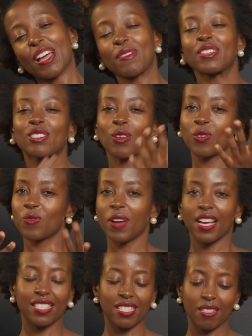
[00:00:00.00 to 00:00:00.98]
I eh, so you
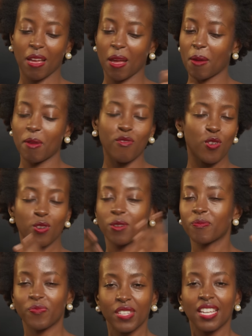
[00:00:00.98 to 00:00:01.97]
guys, uh, if you're